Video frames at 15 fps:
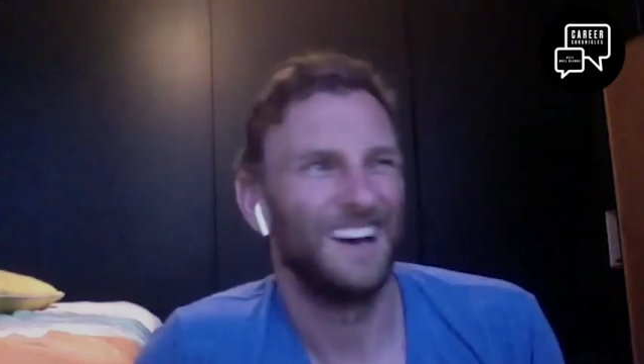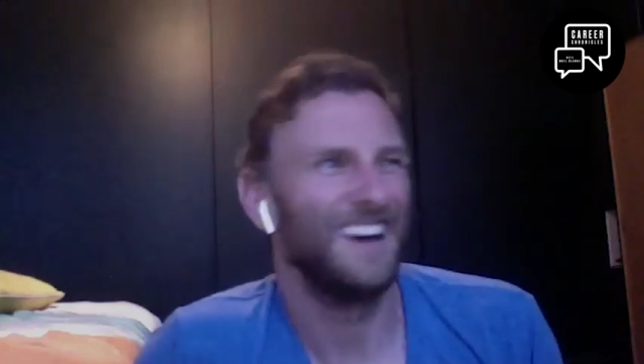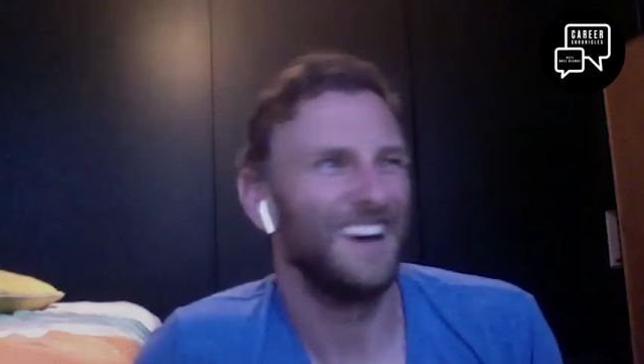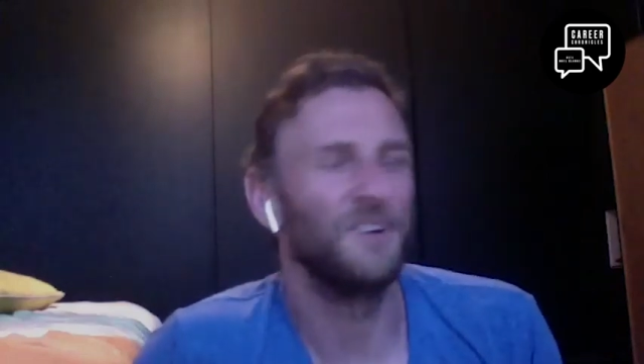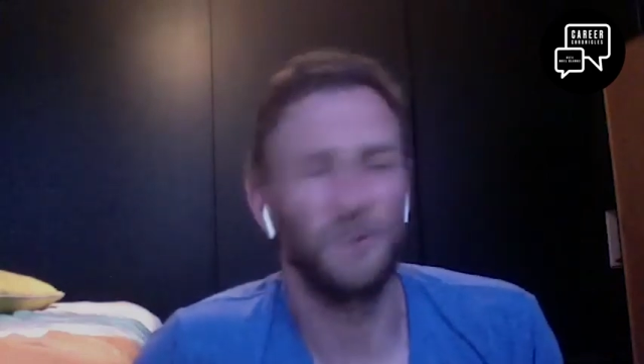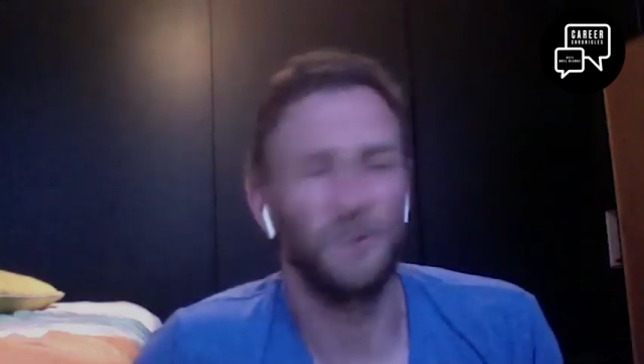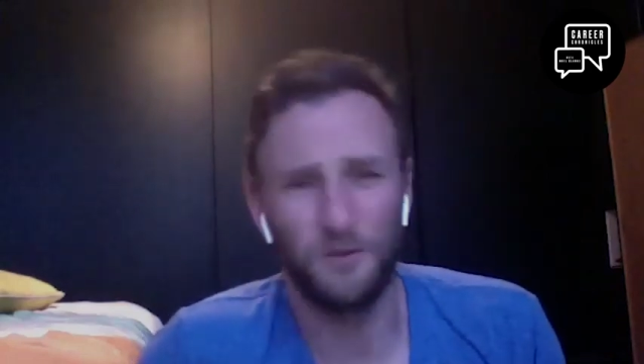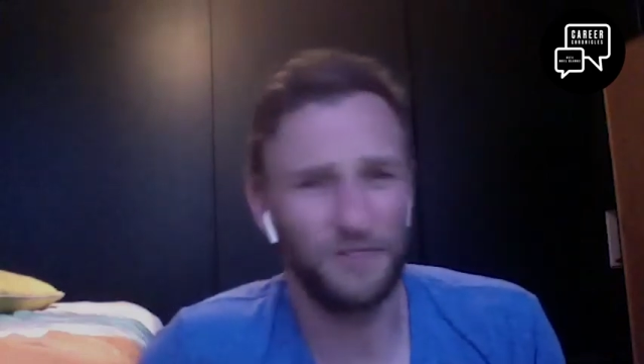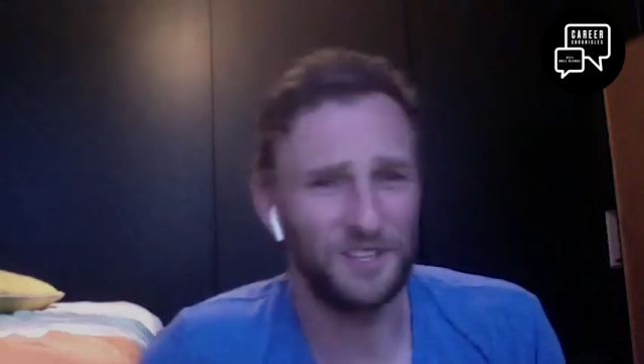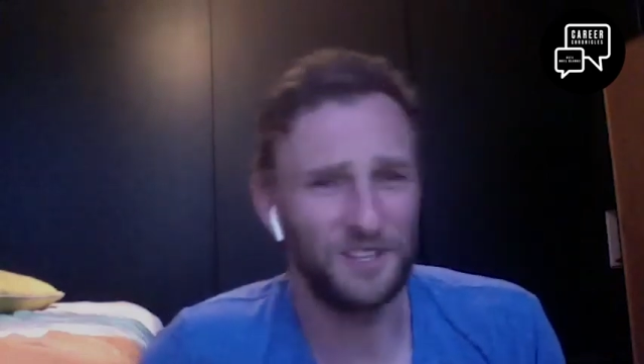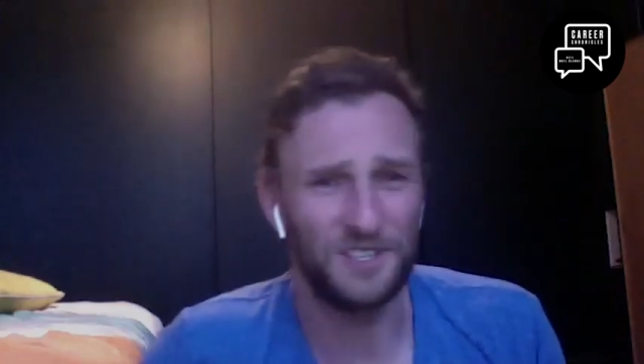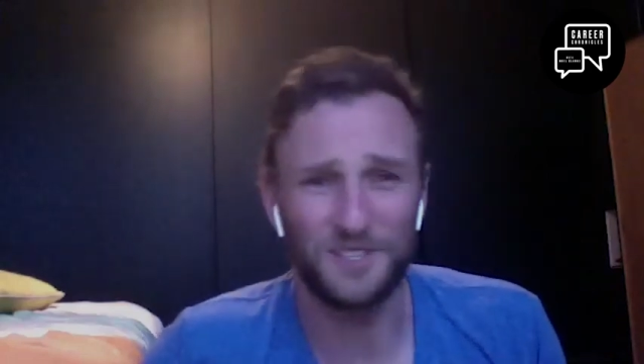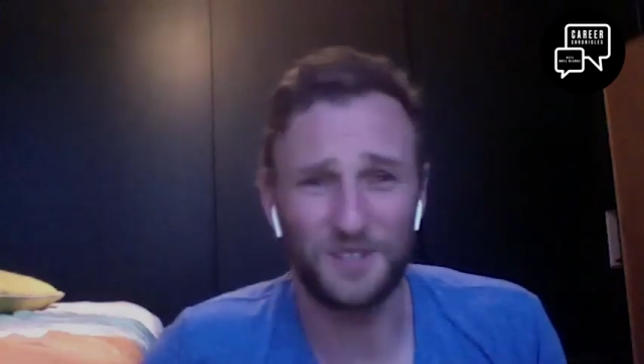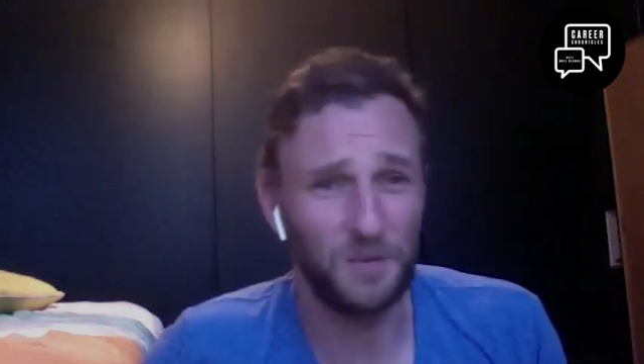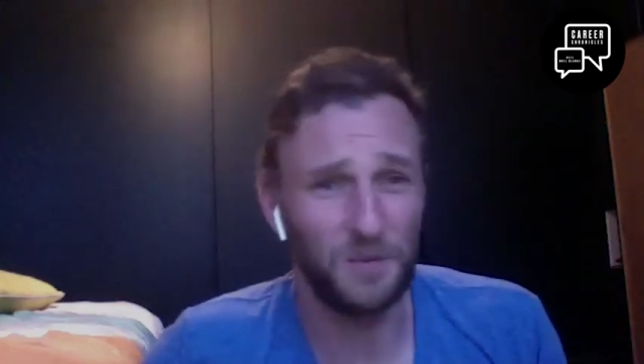I don't know if this
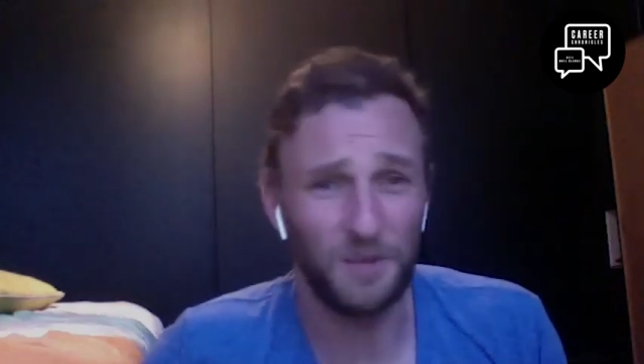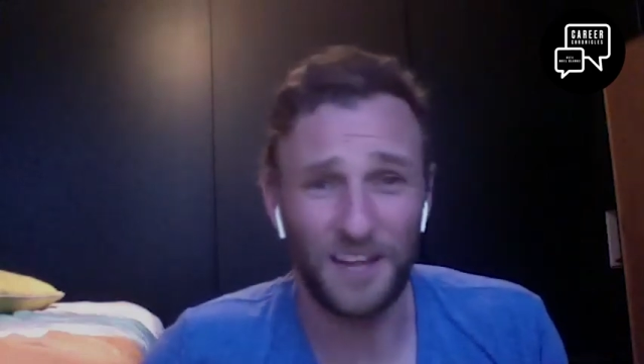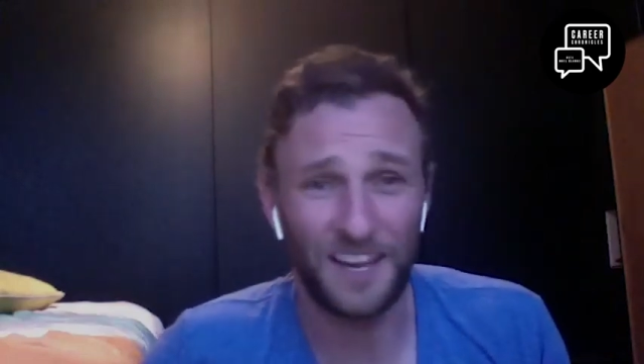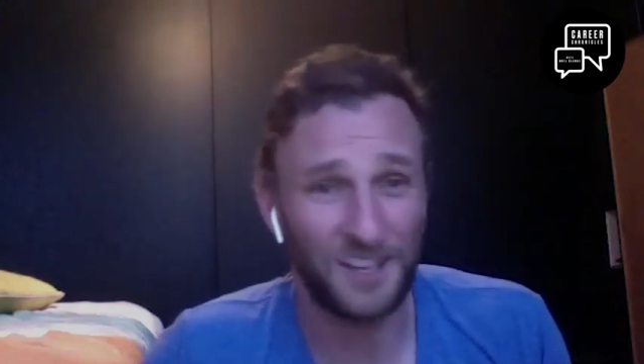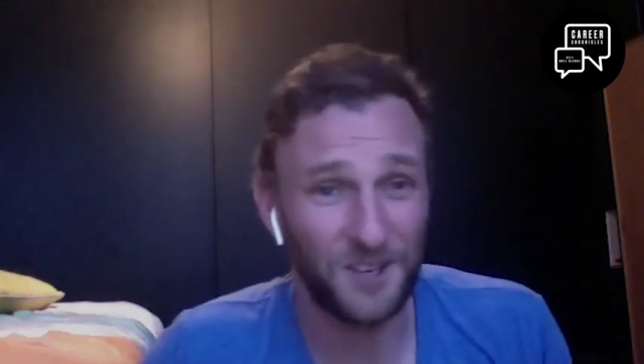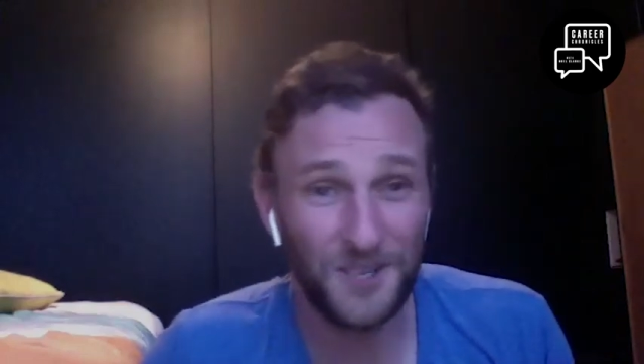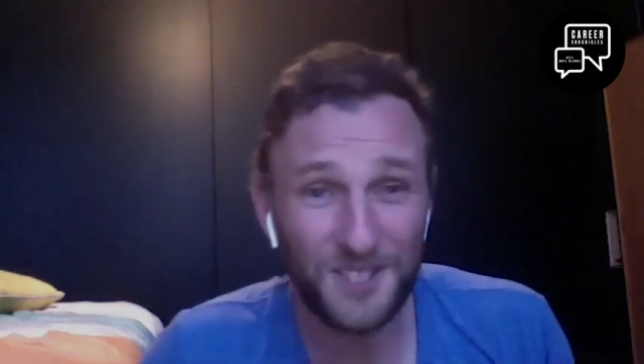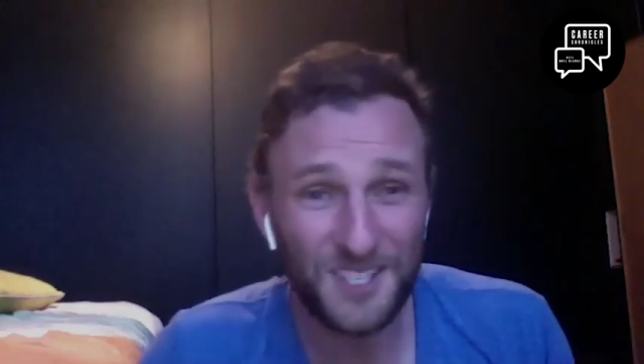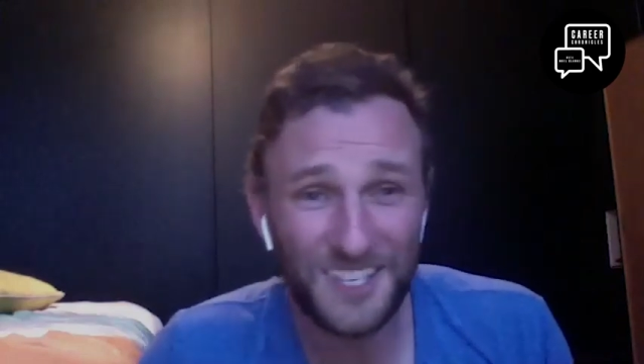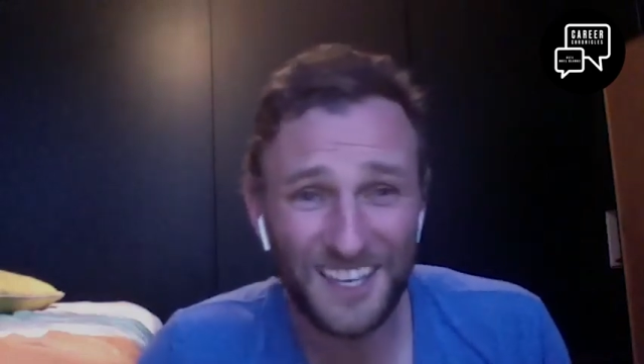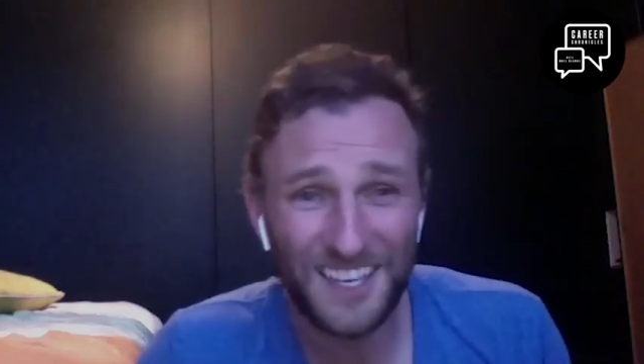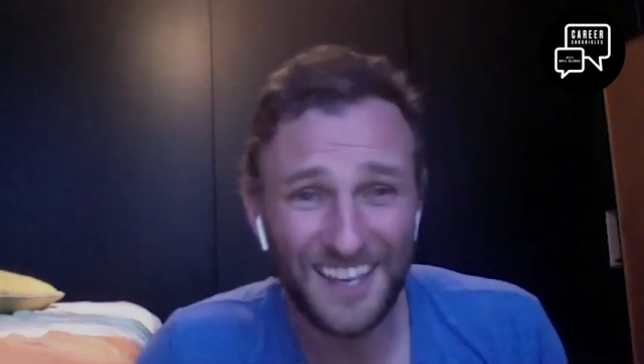is going to be that good.